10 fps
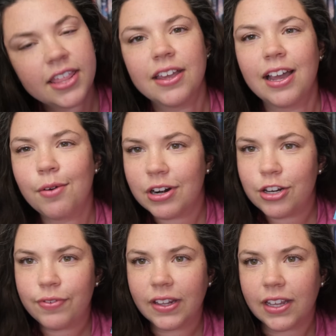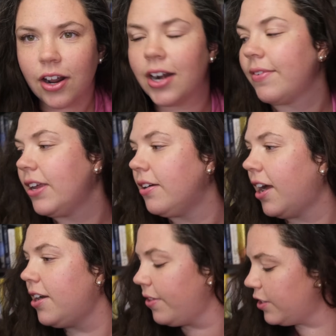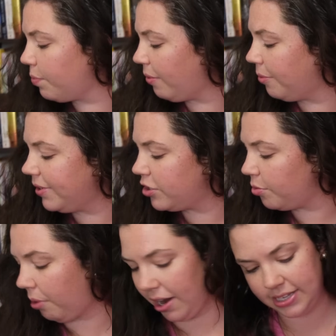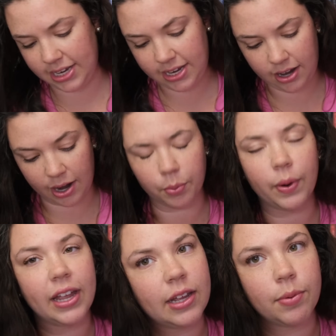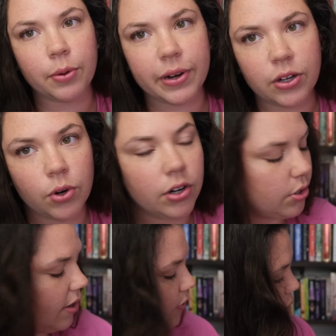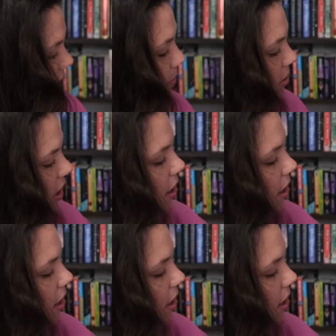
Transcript: think I want to do Finley Donovan. I know that's probably surprising. I really want to read Nora Goes Off Script,